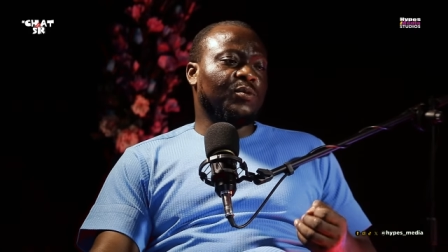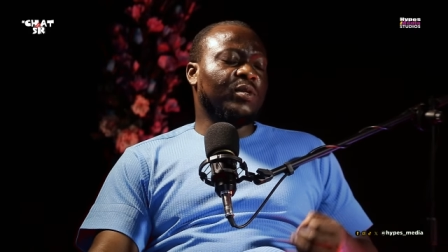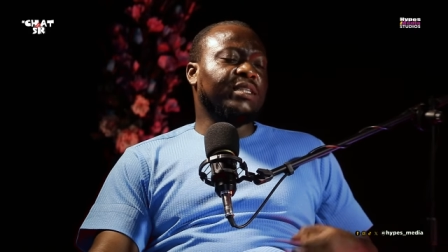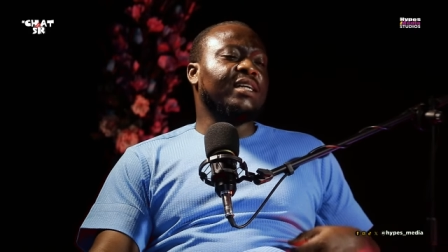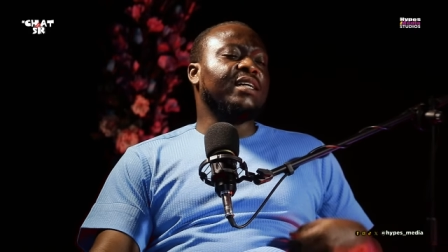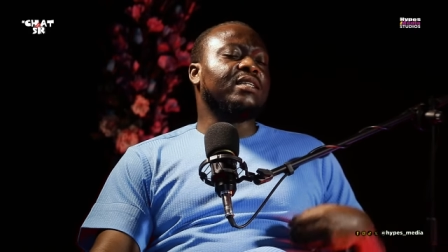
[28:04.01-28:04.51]

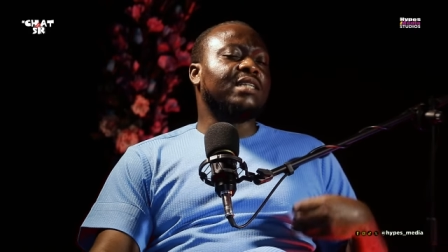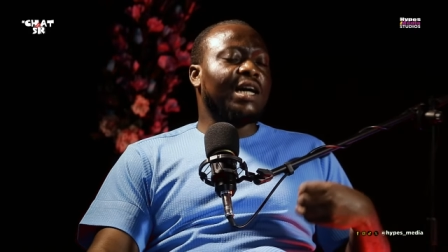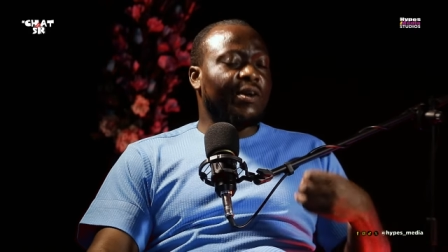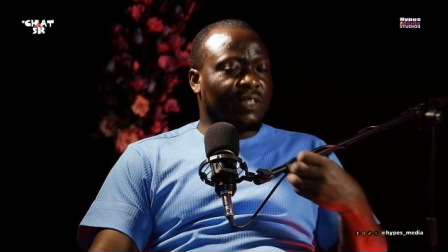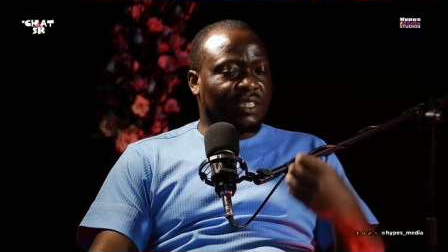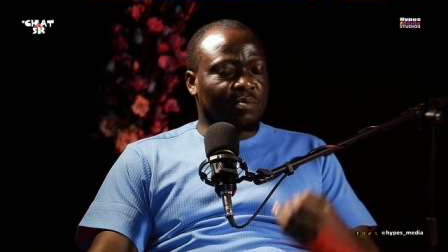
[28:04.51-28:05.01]
What
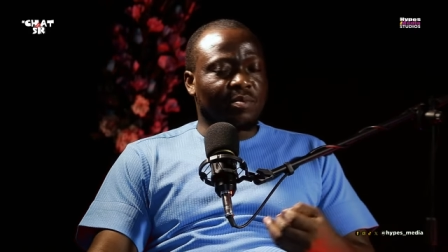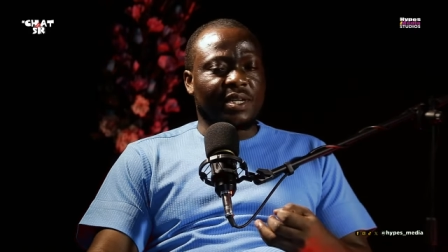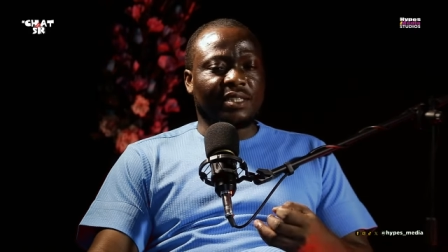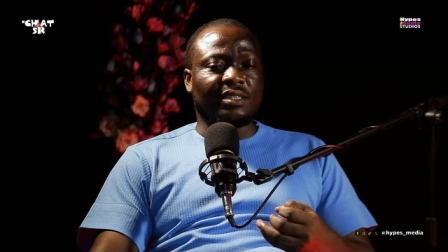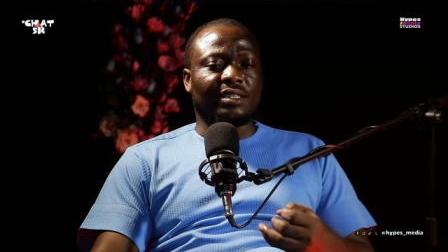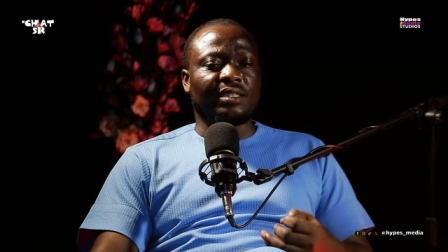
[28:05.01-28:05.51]
encouraging
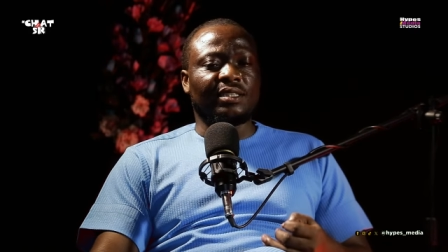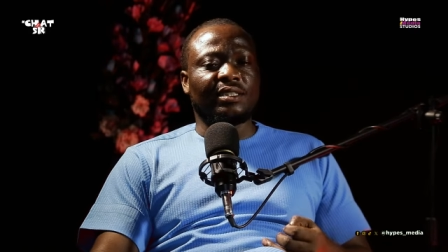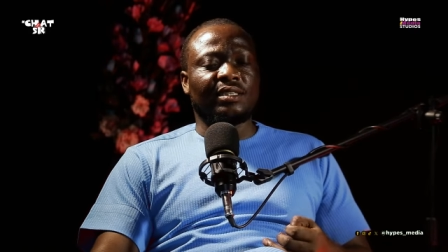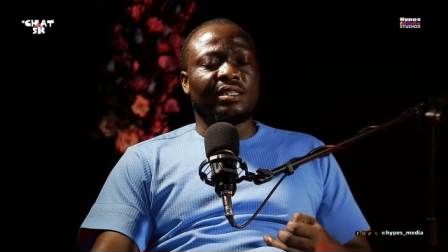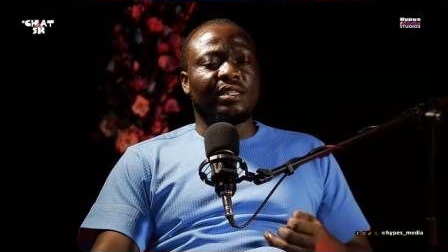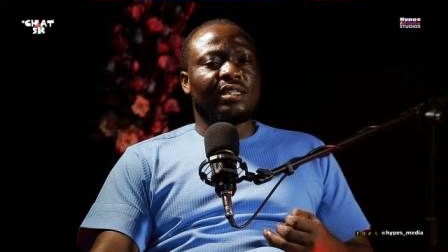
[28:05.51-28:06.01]
message